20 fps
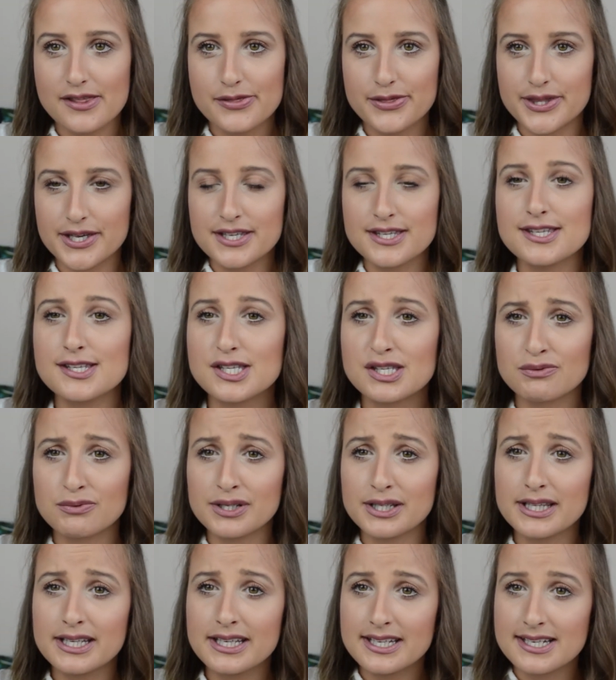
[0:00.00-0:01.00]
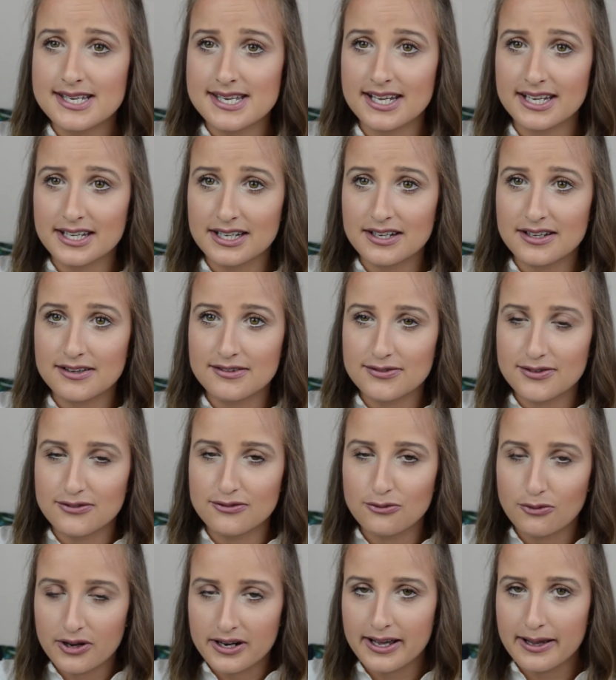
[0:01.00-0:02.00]
this is really indicative of
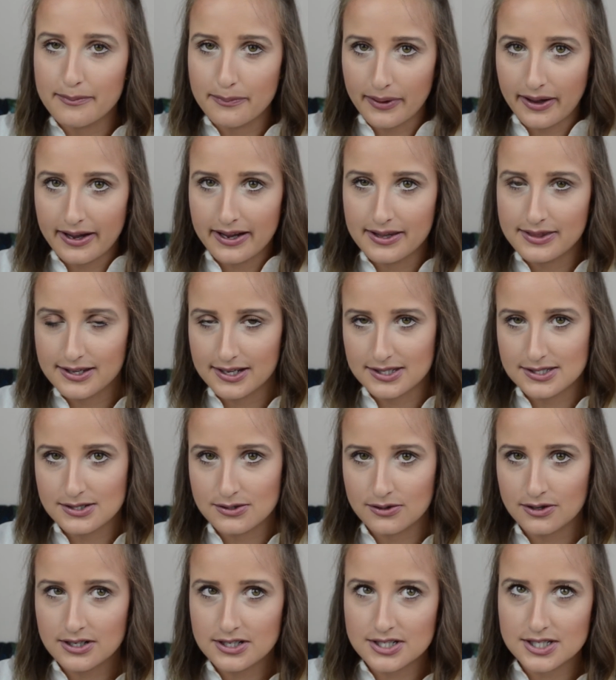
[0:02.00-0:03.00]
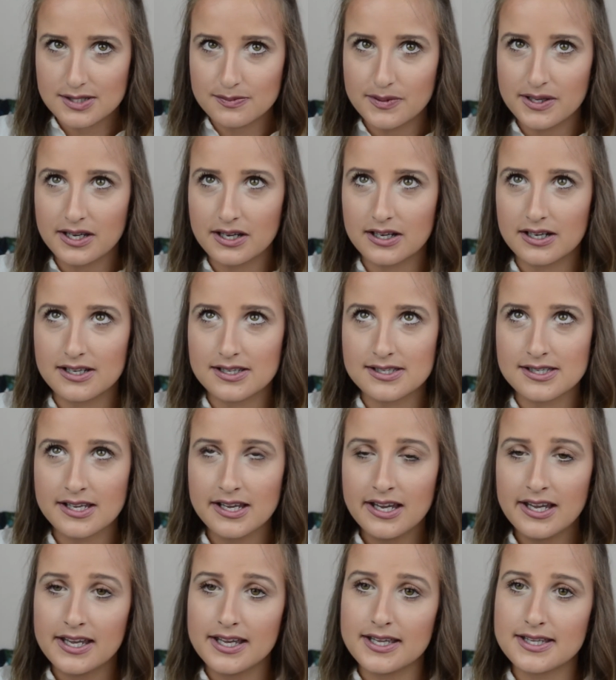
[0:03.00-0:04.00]
what I buy at that store, just because
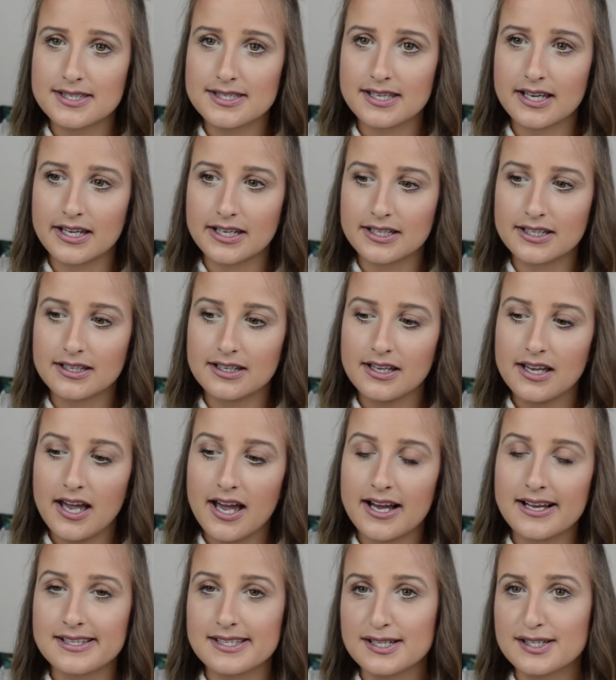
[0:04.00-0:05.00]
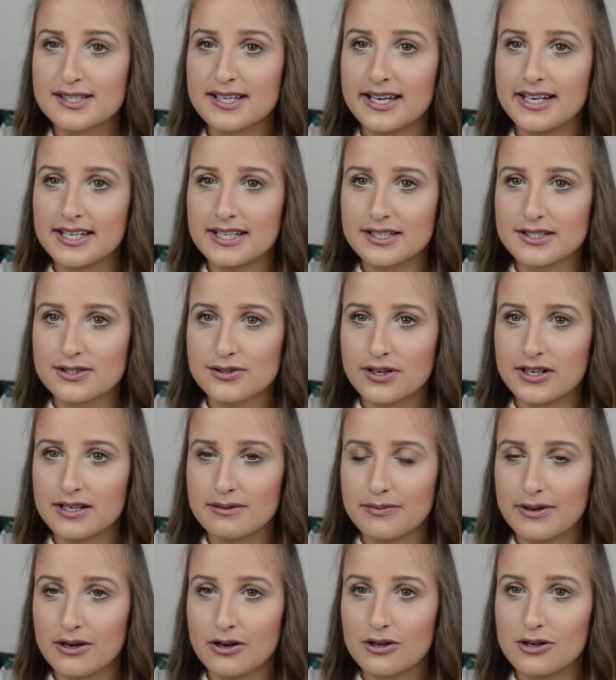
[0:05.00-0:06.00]
it's like as exciting as Crate
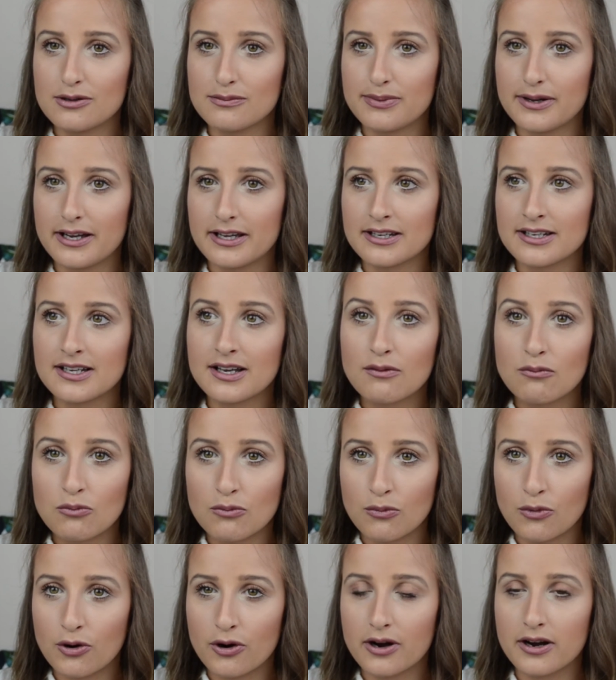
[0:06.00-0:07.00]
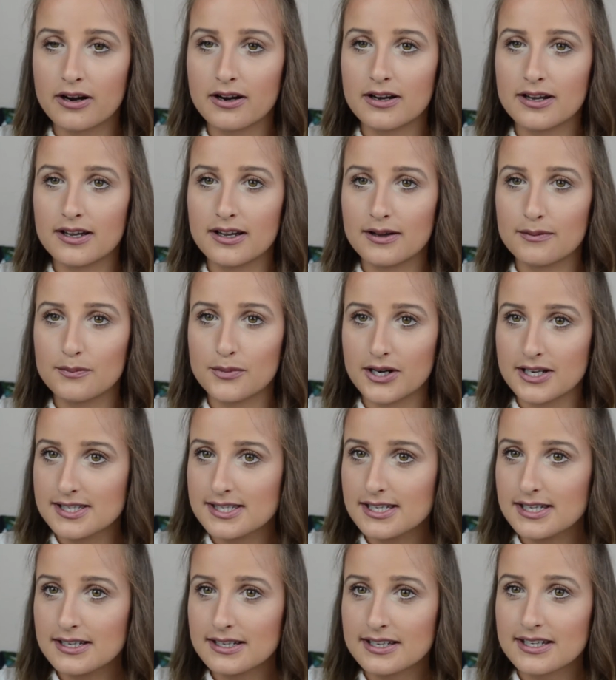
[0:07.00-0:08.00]
& Barrel, but more
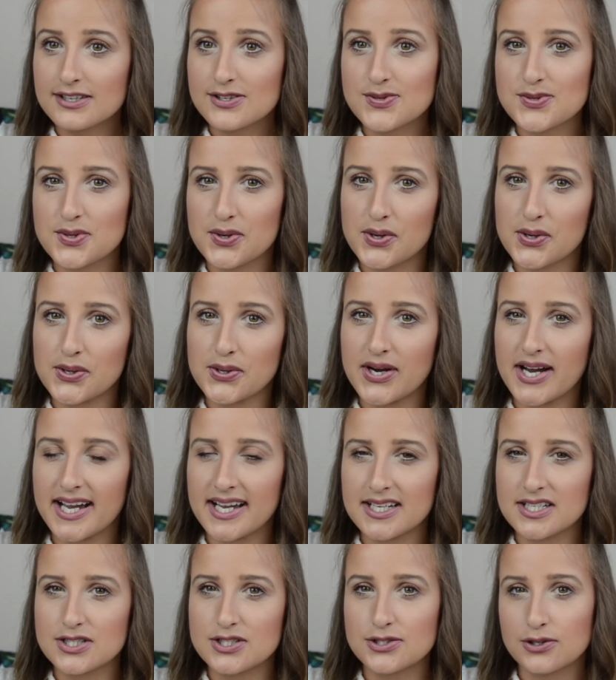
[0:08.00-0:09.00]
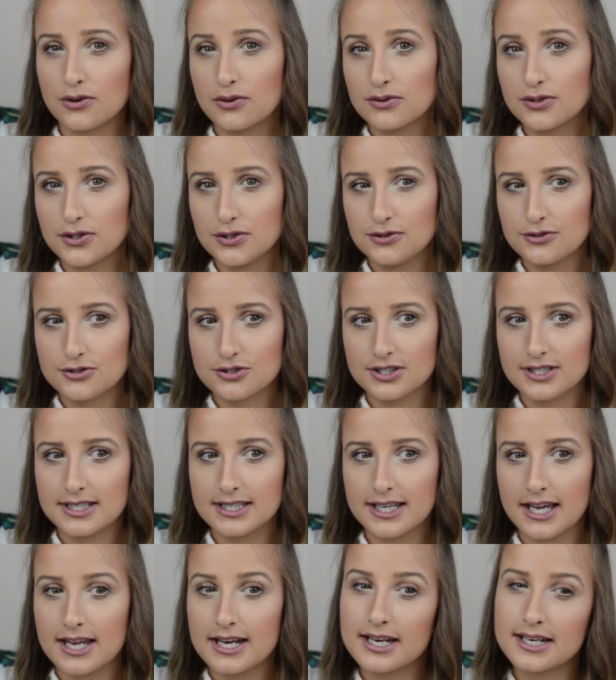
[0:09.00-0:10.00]
pricey. So I don't usually
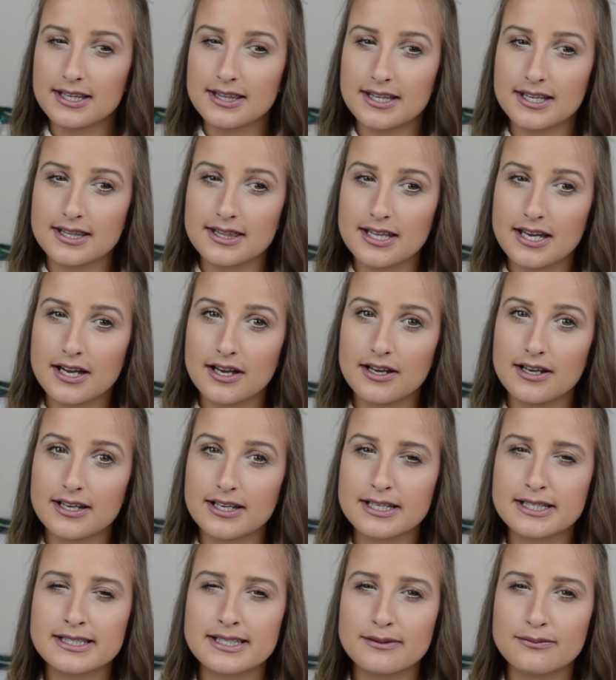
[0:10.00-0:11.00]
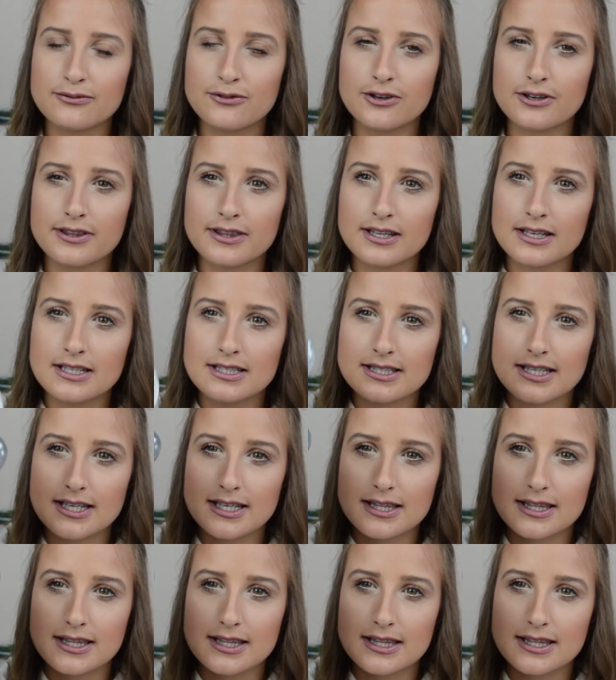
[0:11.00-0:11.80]
get anything there except for things like